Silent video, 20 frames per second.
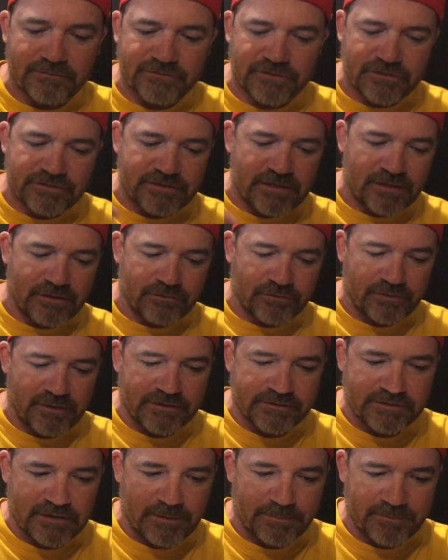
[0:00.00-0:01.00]
just
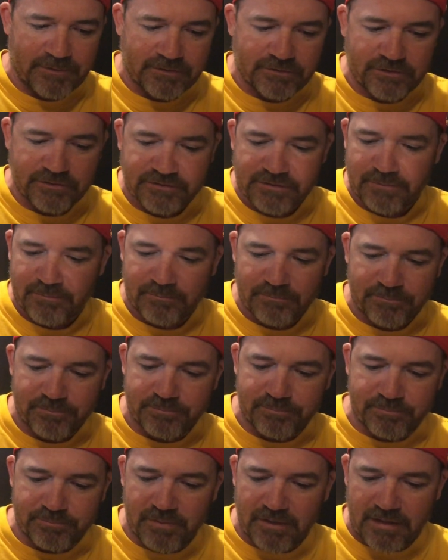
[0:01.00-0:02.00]
increase up into some
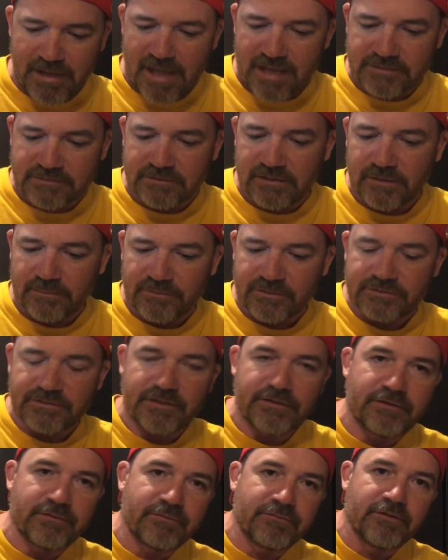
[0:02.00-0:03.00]
big ass numbers,
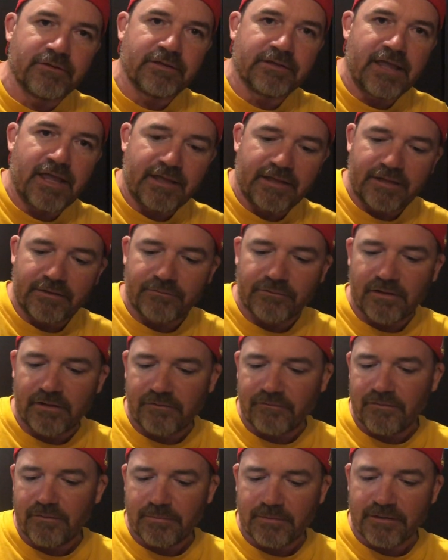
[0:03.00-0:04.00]
and you really can't get rid
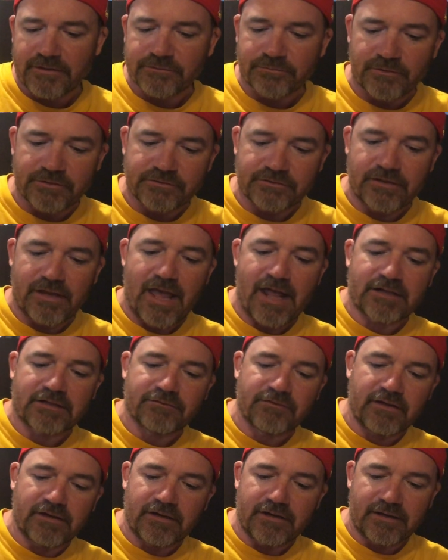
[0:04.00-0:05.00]
of it because once you
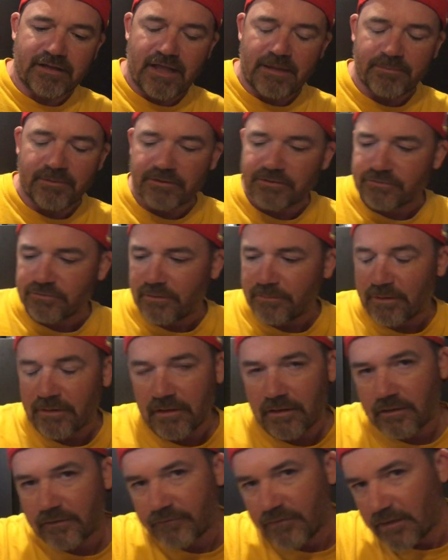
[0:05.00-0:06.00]
activate it, it can't be destroyed by
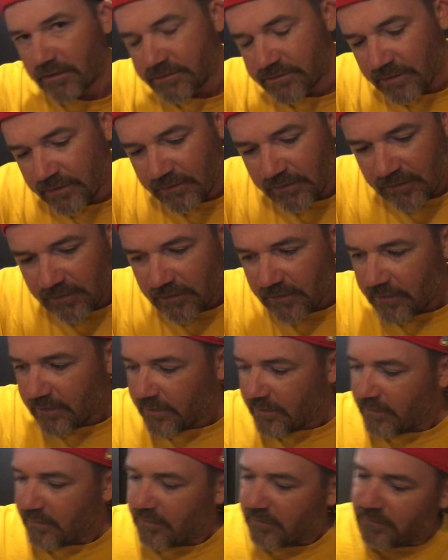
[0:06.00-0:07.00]
card effects.
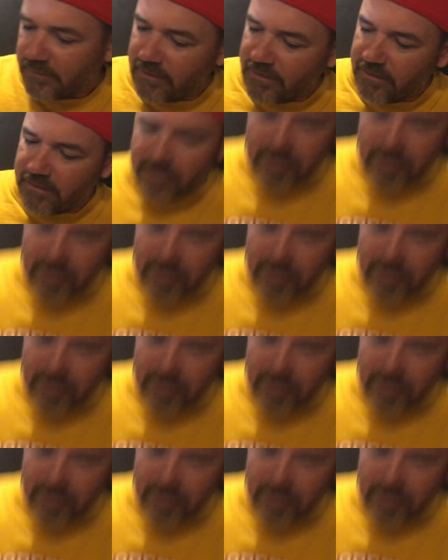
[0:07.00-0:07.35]
All right.